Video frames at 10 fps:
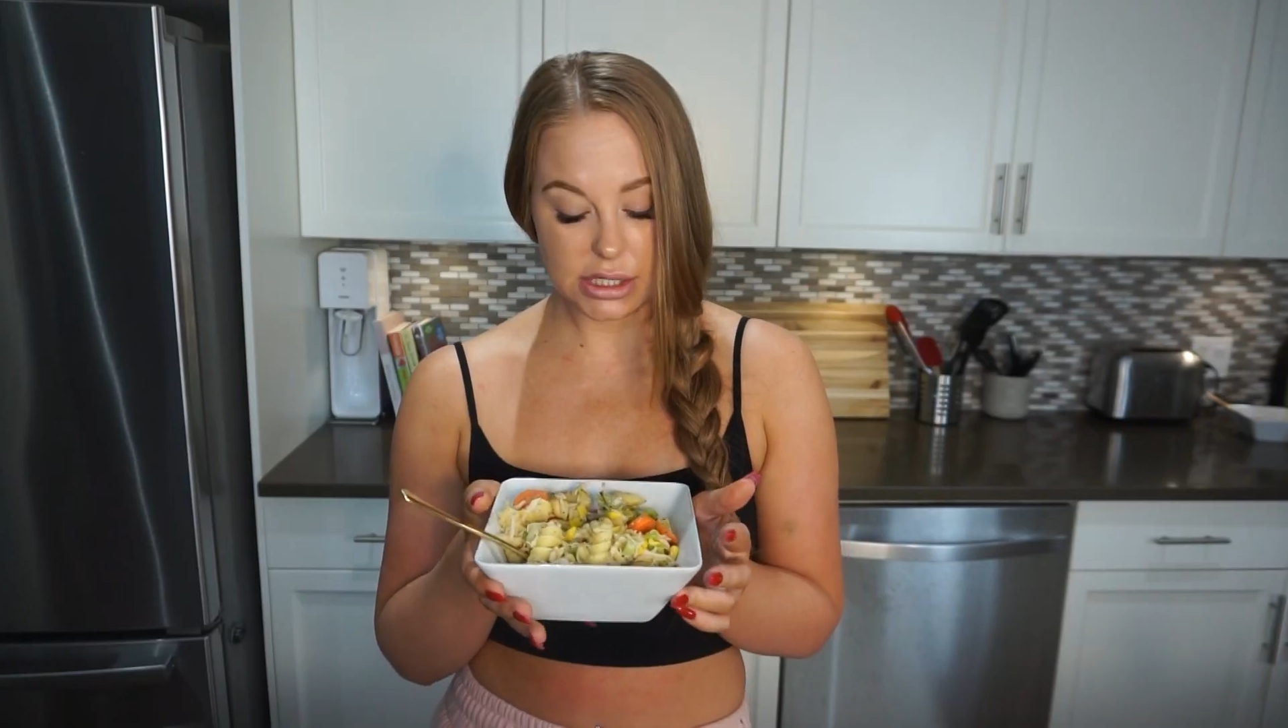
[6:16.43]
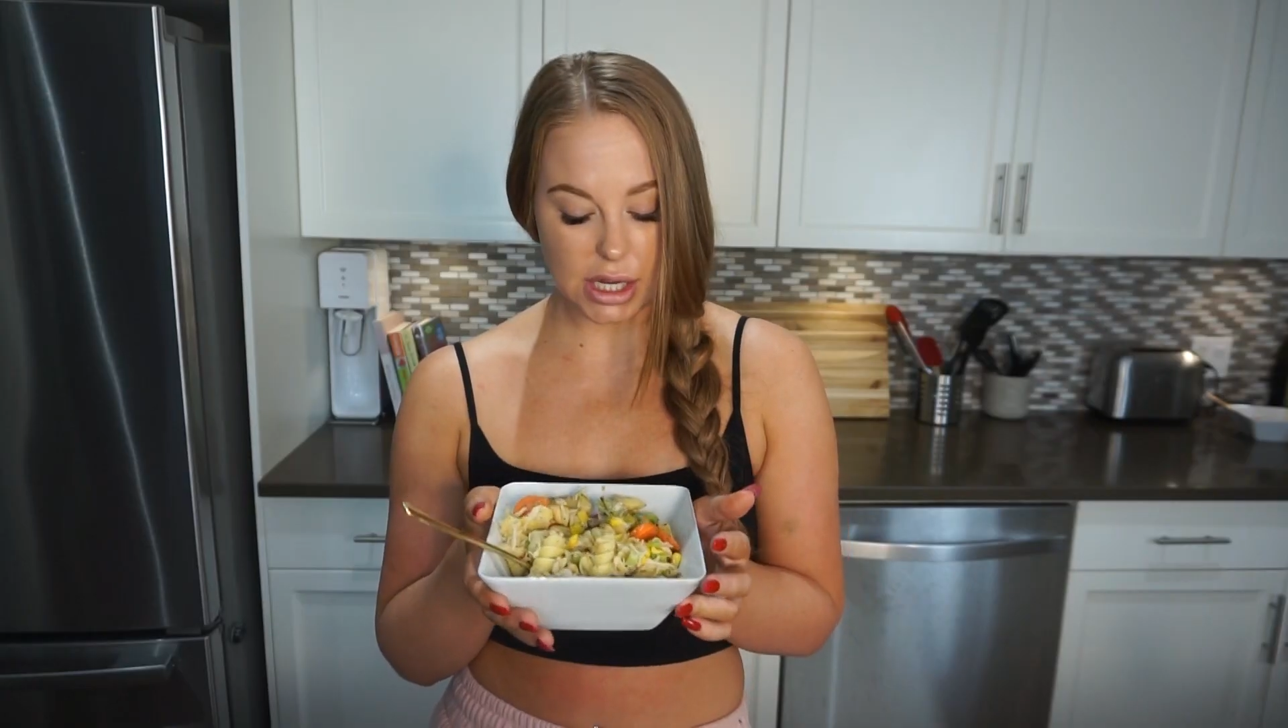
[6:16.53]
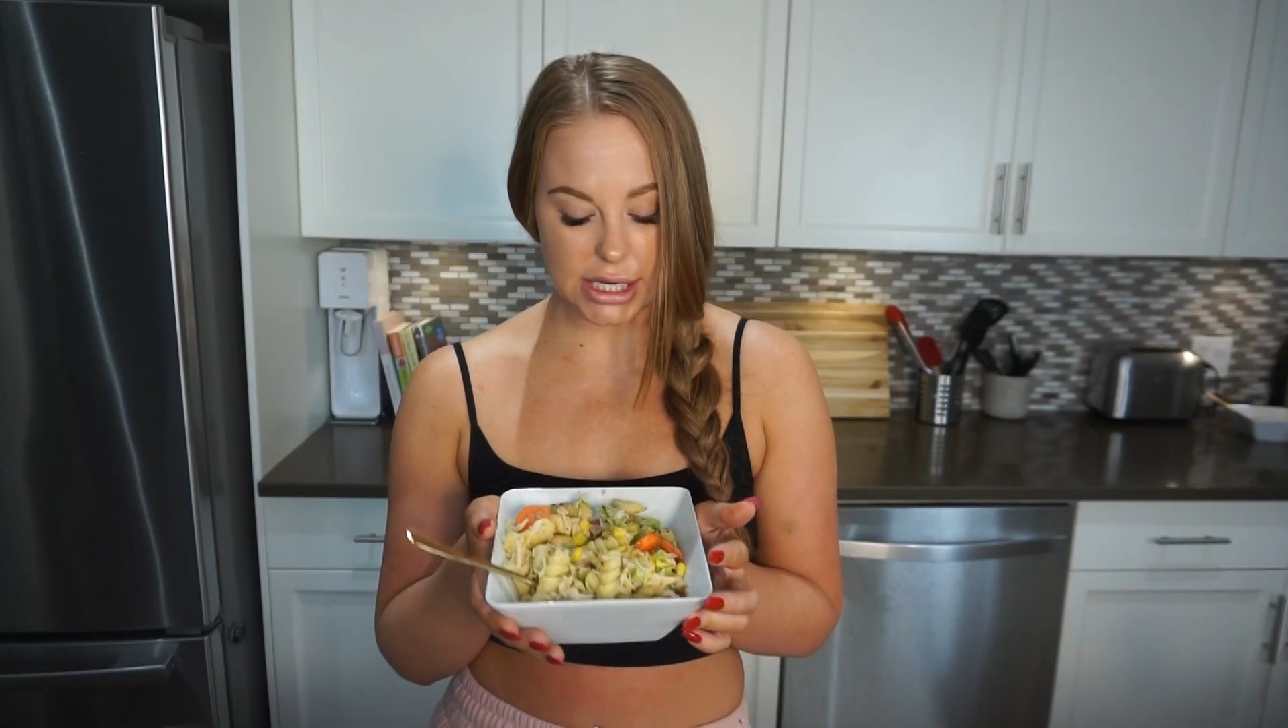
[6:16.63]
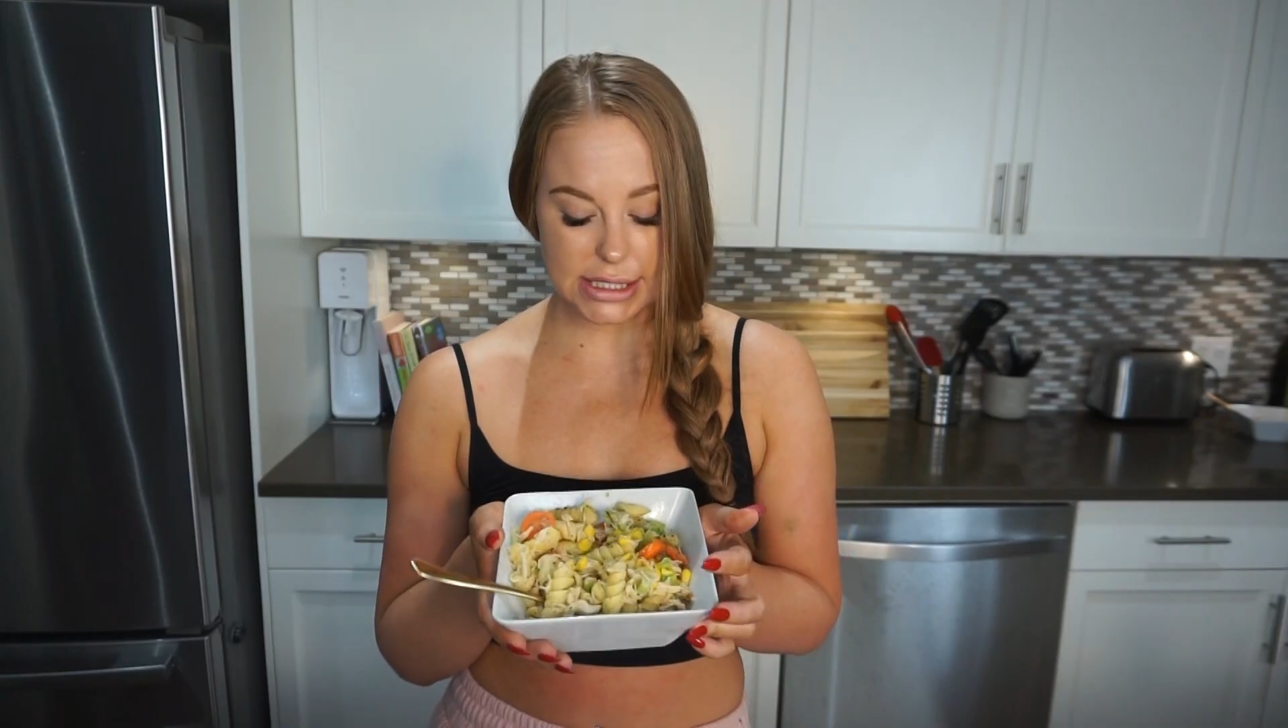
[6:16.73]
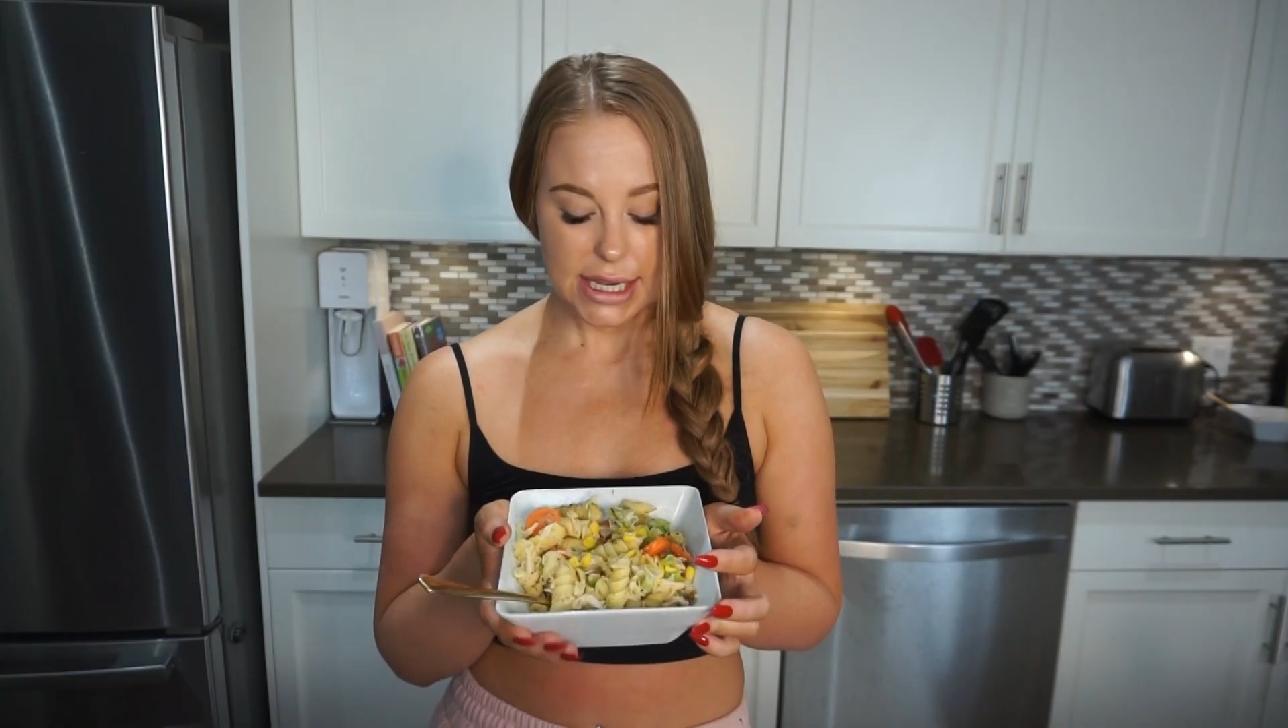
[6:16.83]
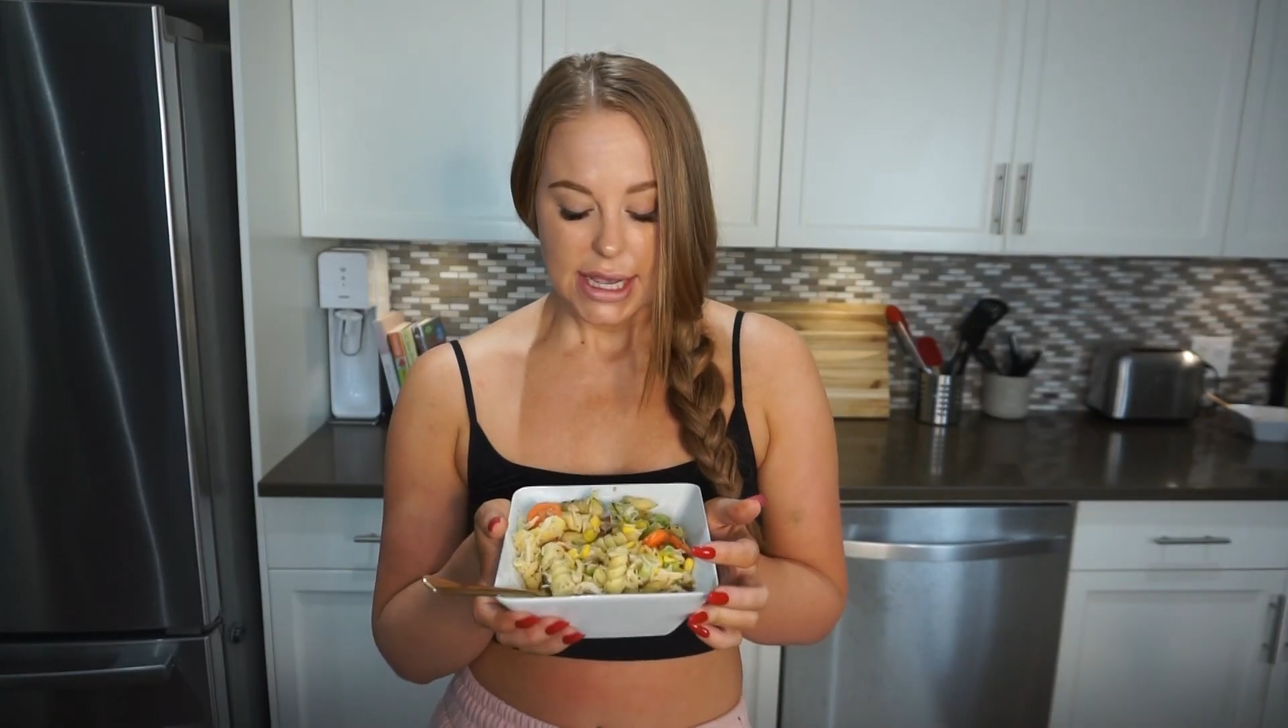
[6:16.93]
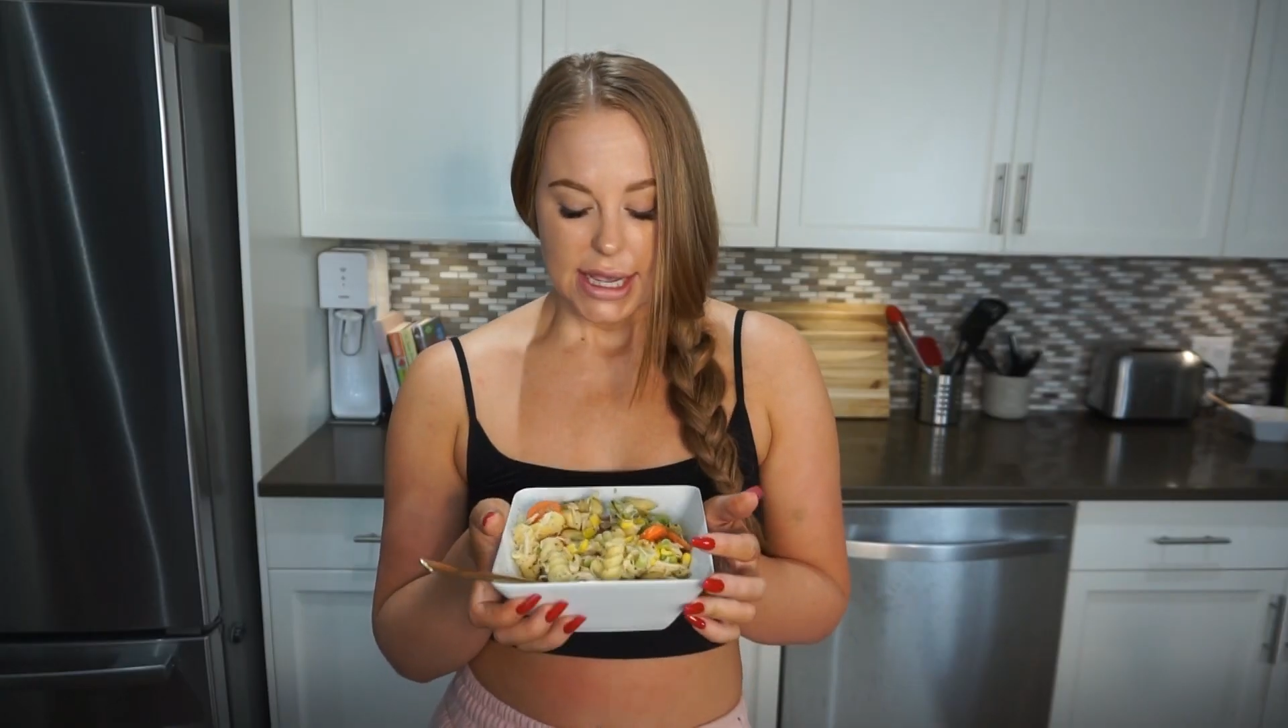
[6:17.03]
sauce